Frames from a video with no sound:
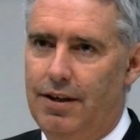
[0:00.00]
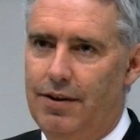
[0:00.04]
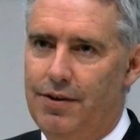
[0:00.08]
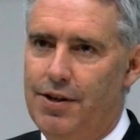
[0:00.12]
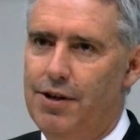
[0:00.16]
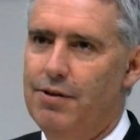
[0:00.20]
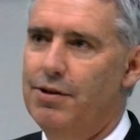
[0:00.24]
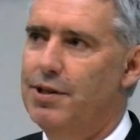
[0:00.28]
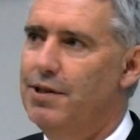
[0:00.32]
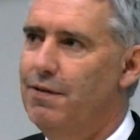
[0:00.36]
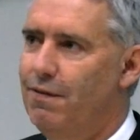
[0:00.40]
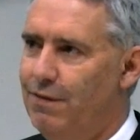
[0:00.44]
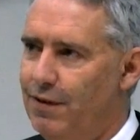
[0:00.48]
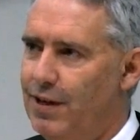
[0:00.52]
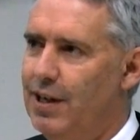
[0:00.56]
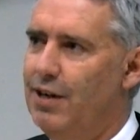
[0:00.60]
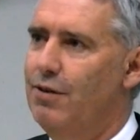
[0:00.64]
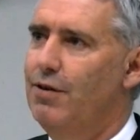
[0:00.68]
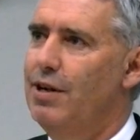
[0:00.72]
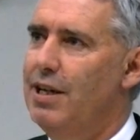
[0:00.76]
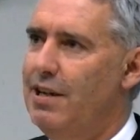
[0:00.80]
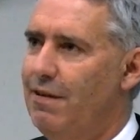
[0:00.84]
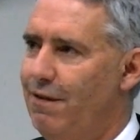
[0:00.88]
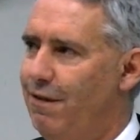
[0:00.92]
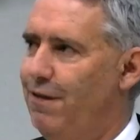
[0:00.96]
There is
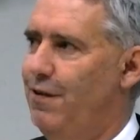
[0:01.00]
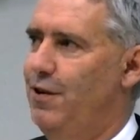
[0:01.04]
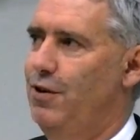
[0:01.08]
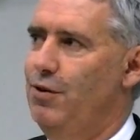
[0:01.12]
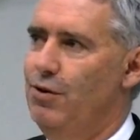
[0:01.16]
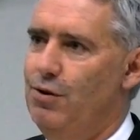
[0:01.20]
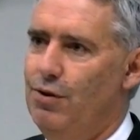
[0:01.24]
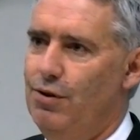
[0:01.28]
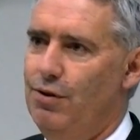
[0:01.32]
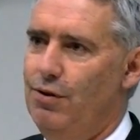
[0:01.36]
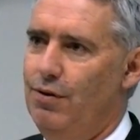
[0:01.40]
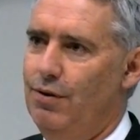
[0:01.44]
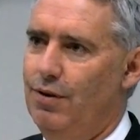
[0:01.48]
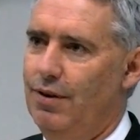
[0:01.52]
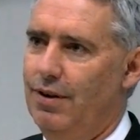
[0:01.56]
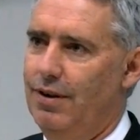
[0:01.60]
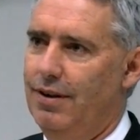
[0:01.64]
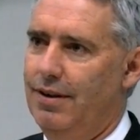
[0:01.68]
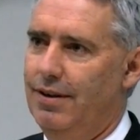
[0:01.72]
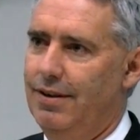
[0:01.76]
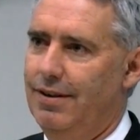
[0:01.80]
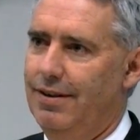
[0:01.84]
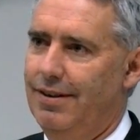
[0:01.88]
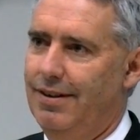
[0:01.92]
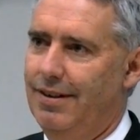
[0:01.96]
very few
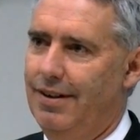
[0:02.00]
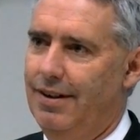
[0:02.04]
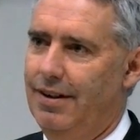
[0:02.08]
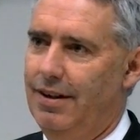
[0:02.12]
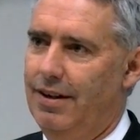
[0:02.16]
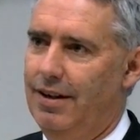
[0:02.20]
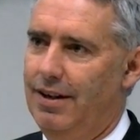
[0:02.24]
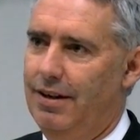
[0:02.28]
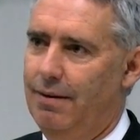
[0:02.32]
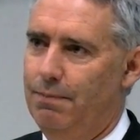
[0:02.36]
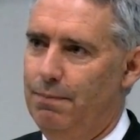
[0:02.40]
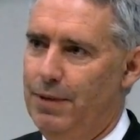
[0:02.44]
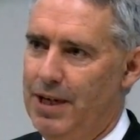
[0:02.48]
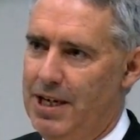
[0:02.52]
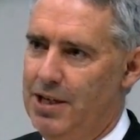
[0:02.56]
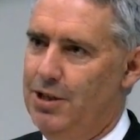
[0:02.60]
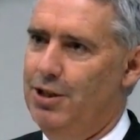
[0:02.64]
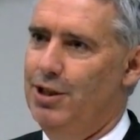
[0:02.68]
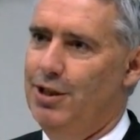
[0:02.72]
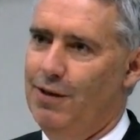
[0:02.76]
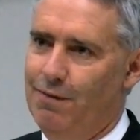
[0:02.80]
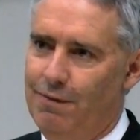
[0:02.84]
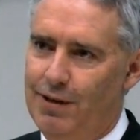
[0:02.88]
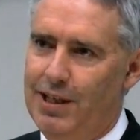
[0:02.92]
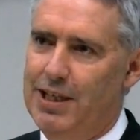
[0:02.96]

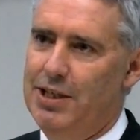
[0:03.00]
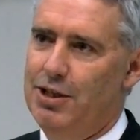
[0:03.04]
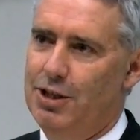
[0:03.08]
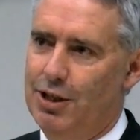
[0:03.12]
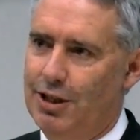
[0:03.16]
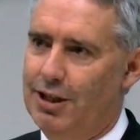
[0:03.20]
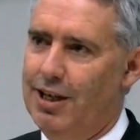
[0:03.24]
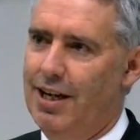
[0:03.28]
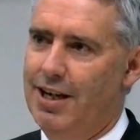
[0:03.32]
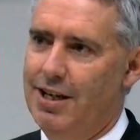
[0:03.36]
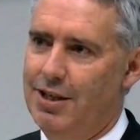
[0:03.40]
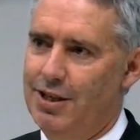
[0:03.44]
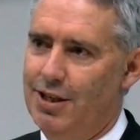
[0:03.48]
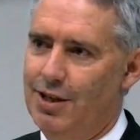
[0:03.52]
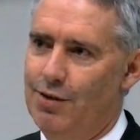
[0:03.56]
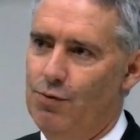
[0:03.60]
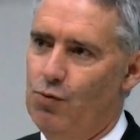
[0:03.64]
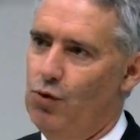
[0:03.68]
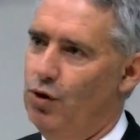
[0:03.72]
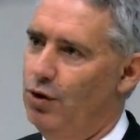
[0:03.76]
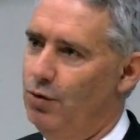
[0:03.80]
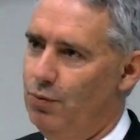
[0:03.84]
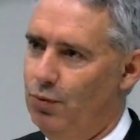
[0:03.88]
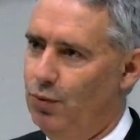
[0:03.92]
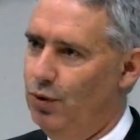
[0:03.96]
pieces of legislation
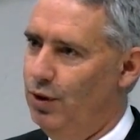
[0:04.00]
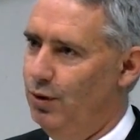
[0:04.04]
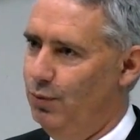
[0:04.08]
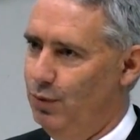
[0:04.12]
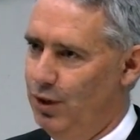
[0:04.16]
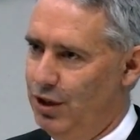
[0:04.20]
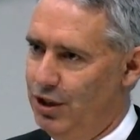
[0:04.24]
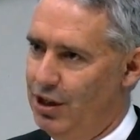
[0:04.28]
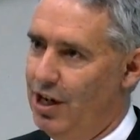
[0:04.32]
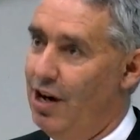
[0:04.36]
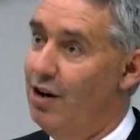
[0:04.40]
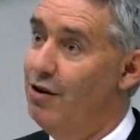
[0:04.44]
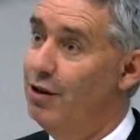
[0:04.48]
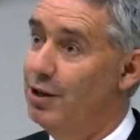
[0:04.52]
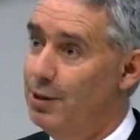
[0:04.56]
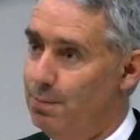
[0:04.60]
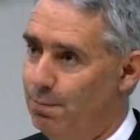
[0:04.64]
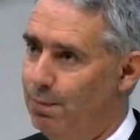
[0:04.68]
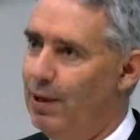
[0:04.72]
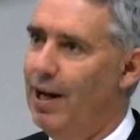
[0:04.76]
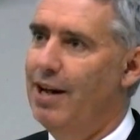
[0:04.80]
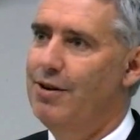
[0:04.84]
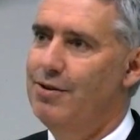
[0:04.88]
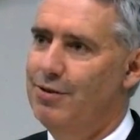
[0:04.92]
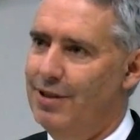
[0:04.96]
which are as
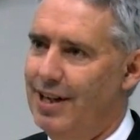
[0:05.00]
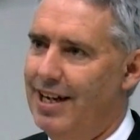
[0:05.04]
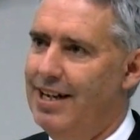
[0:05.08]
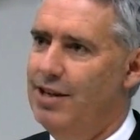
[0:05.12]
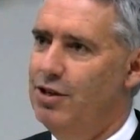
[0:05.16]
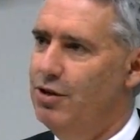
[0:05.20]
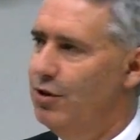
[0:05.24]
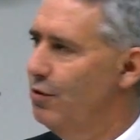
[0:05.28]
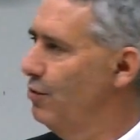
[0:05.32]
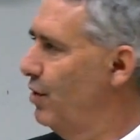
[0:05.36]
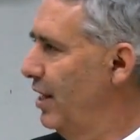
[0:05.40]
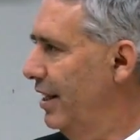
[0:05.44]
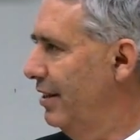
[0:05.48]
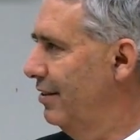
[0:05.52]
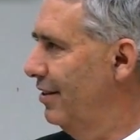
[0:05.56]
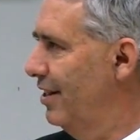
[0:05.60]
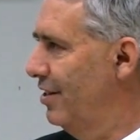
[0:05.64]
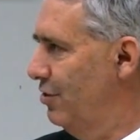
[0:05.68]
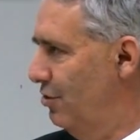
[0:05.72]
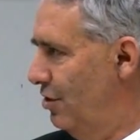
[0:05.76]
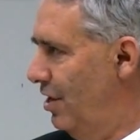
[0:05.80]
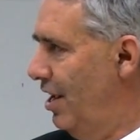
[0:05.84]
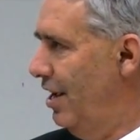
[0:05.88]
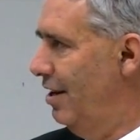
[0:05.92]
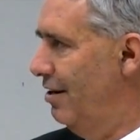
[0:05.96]
blunt and direct
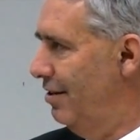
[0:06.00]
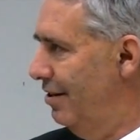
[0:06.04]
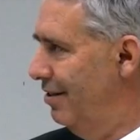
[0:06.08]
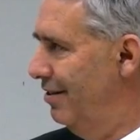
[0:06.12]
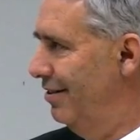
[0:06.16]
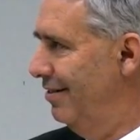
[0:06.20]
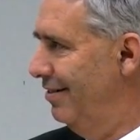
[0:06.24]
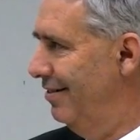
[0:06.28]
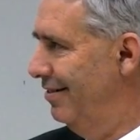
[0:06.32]
as that.